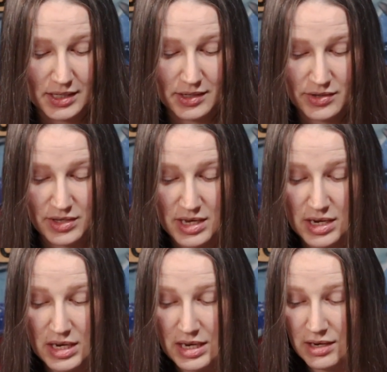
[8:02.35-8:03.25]
to
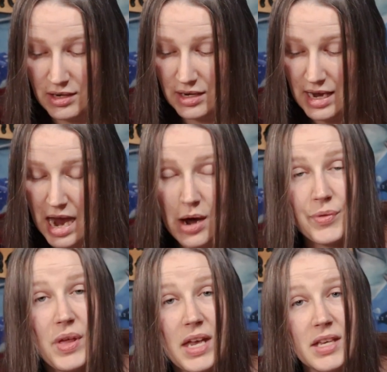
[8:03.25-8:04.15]
see how
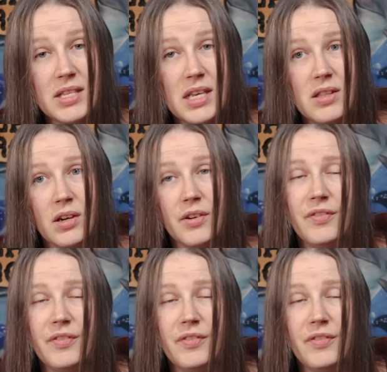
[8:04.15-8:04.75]
things either